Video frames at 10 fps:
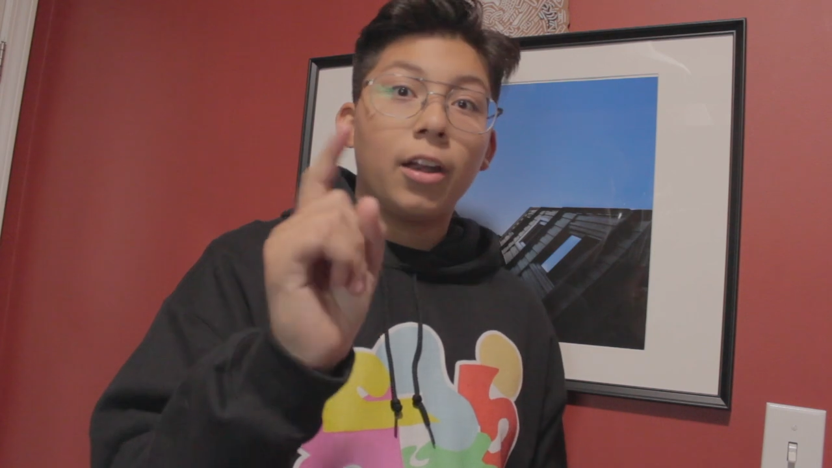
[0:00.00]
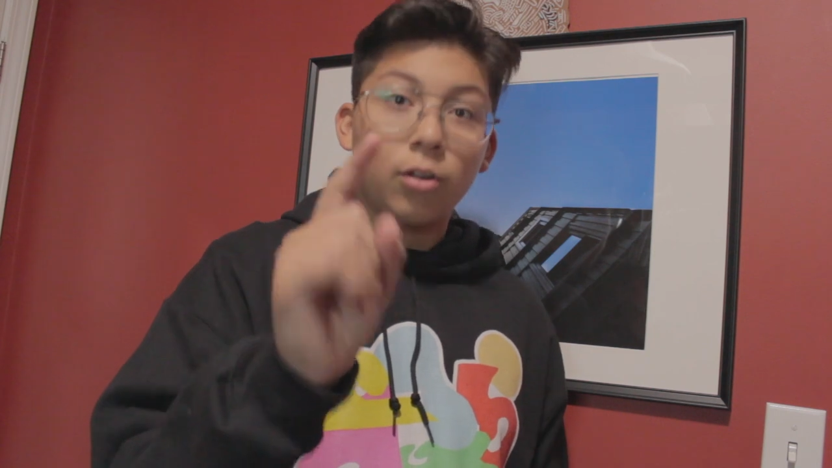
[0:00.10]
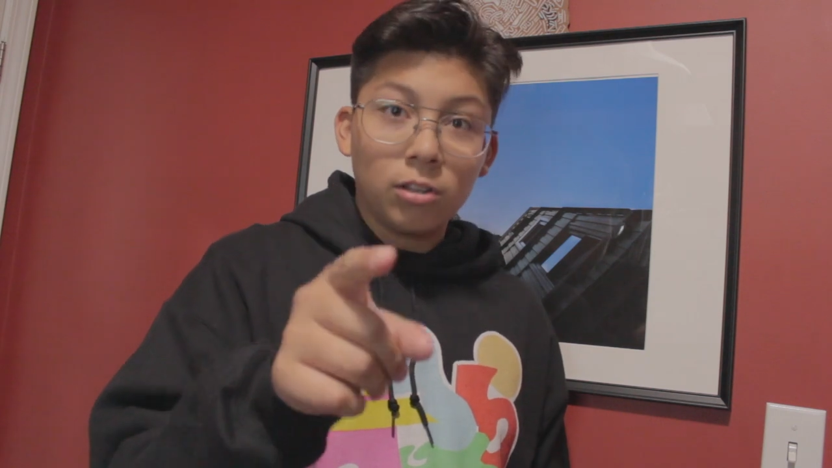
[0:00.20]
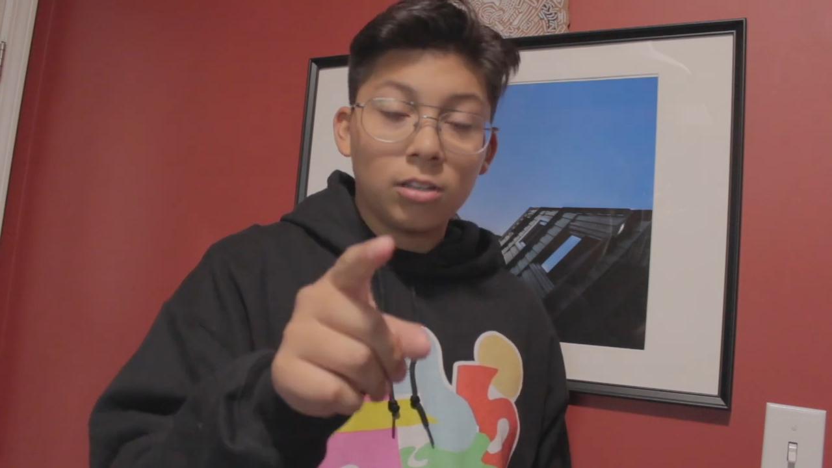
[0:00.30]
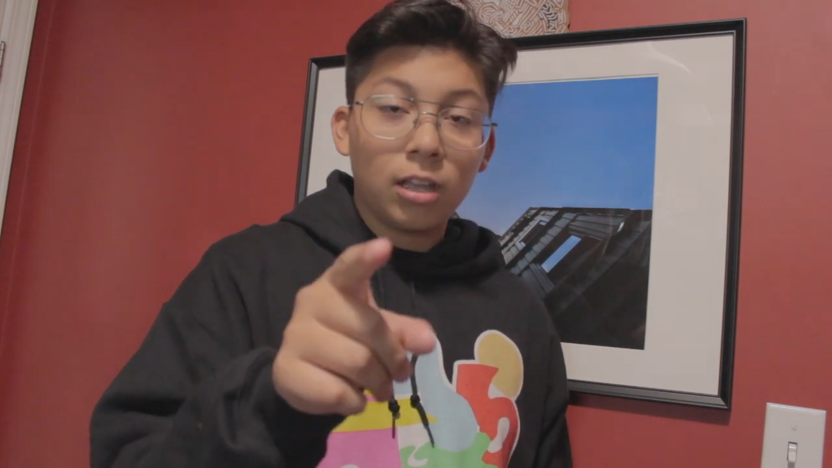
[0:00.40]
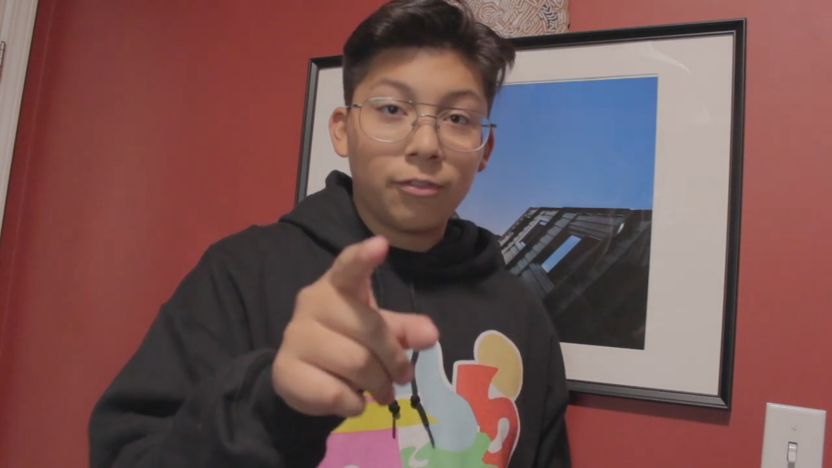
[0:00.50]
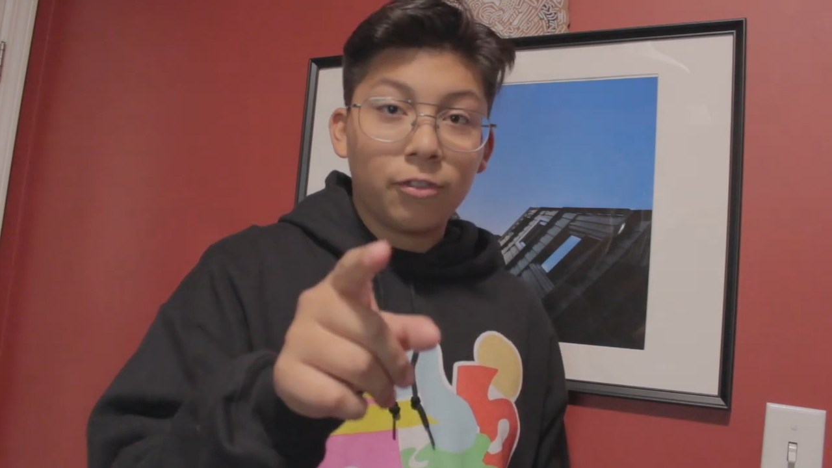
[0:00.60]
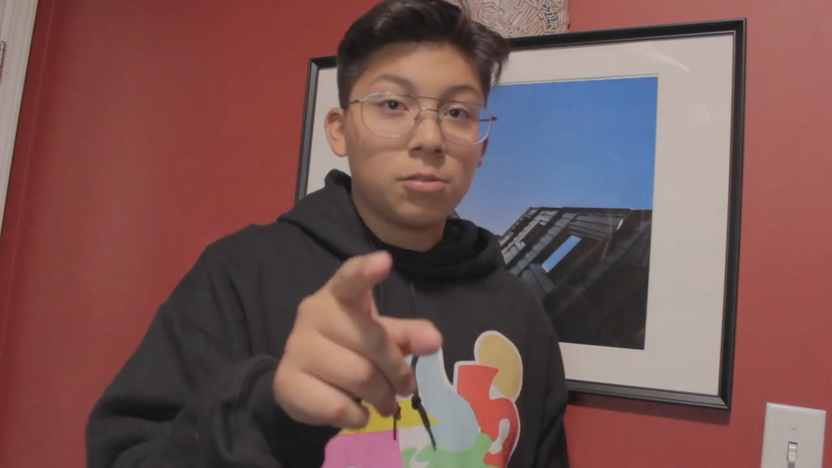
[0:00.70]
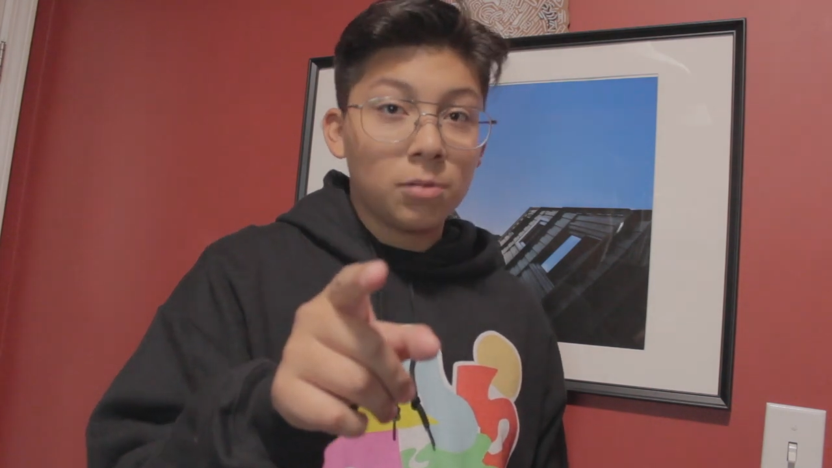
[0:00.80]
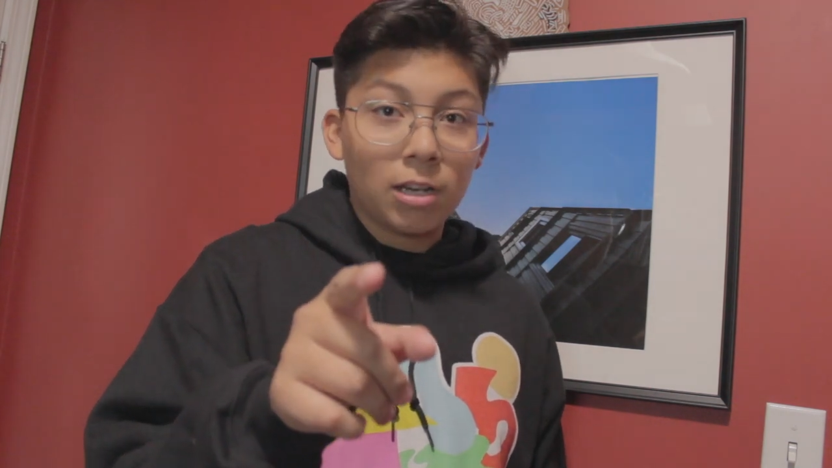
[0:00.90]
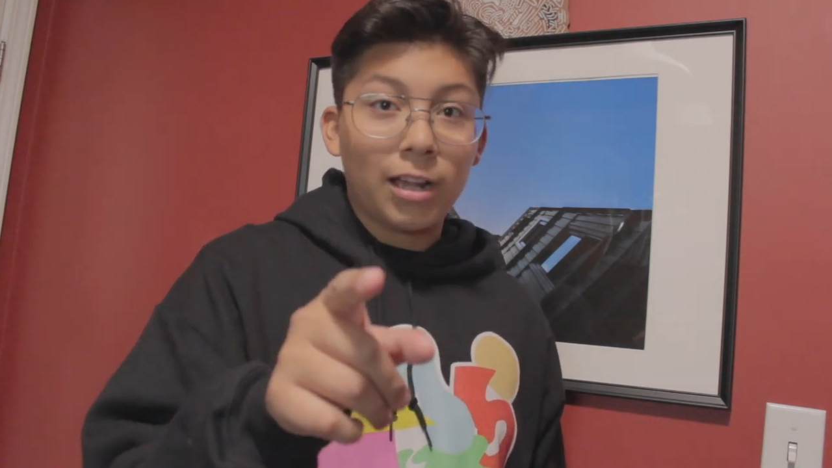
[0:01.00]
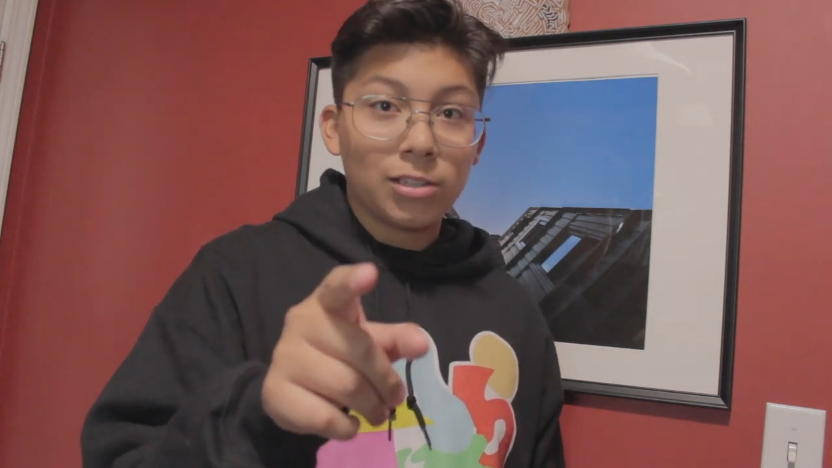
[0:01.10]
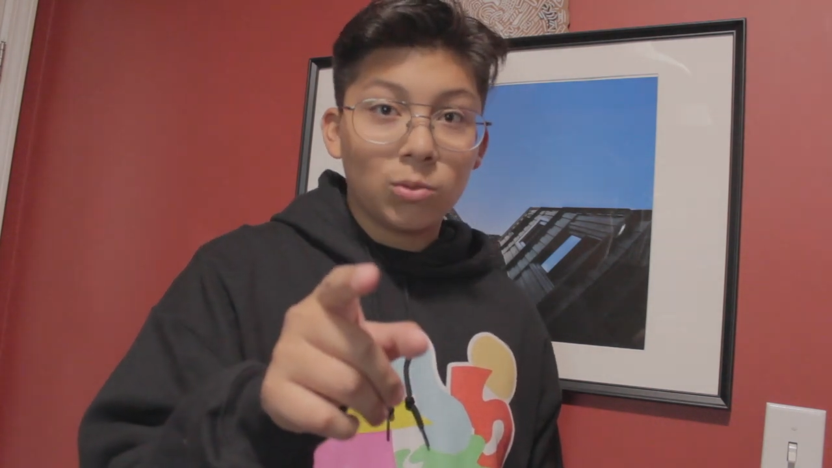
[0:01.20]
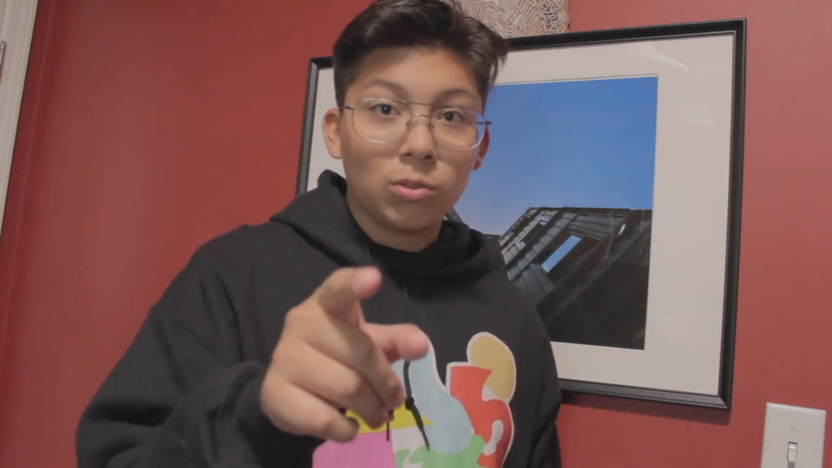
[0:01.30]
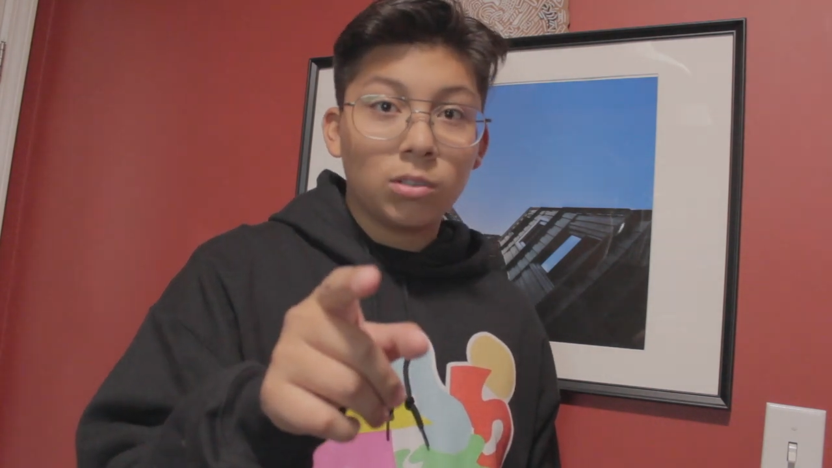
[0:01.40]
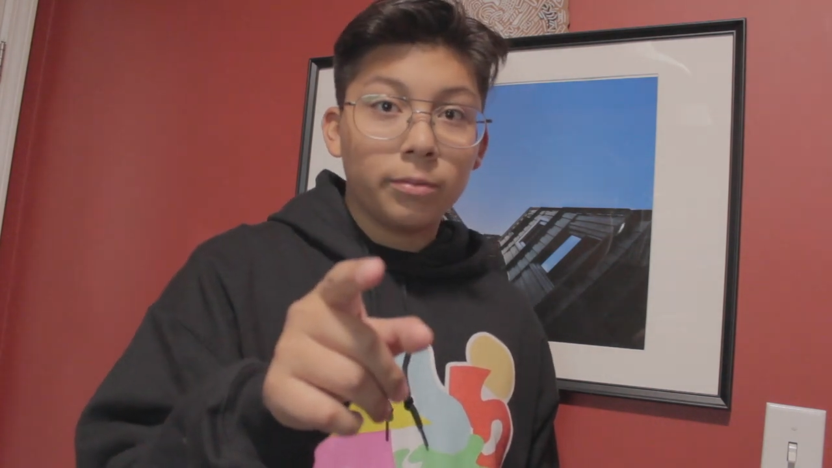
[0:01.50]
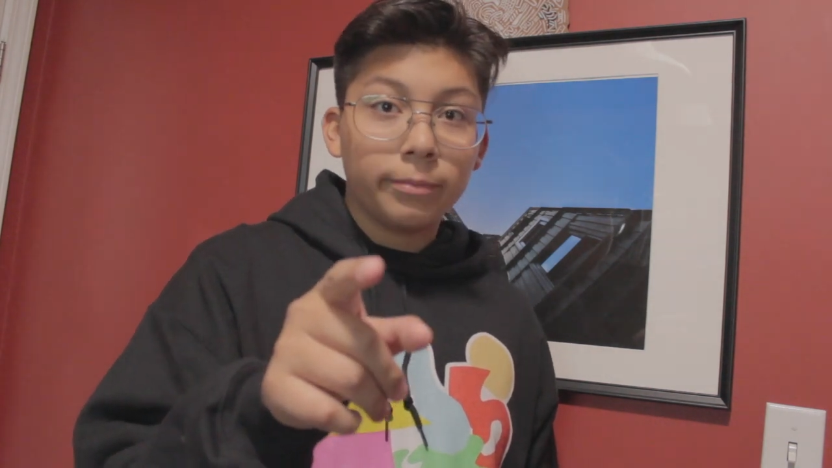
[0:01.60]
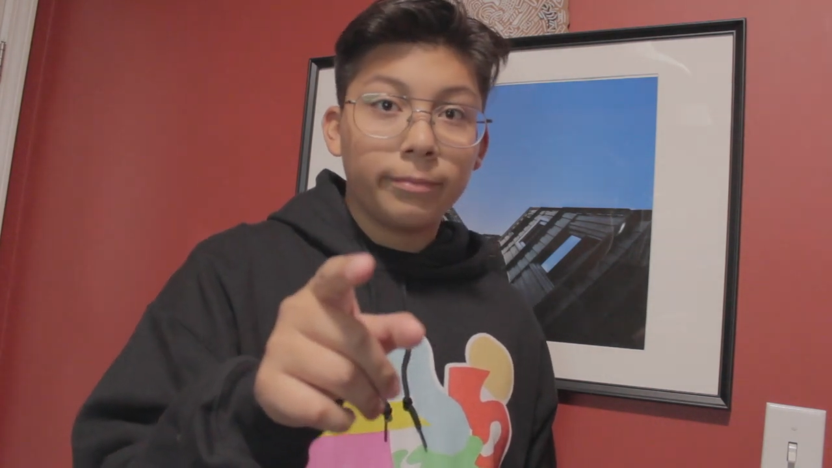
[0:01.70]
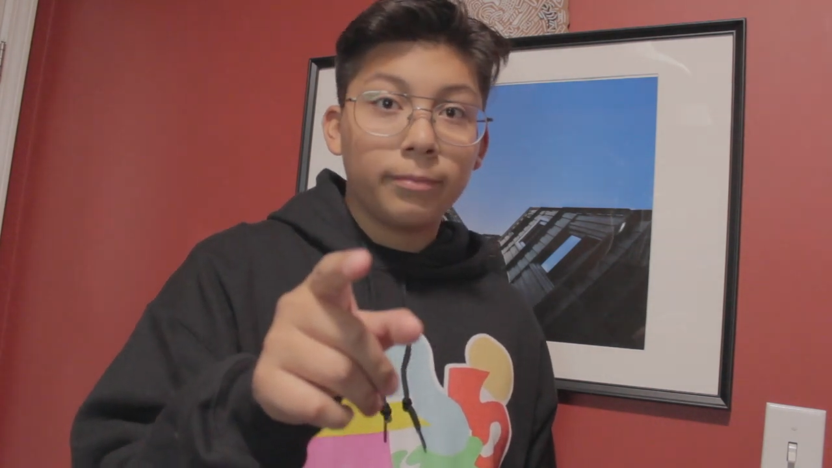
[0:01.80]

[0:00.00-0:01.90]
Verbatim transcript: I know I look like a freshman in high school,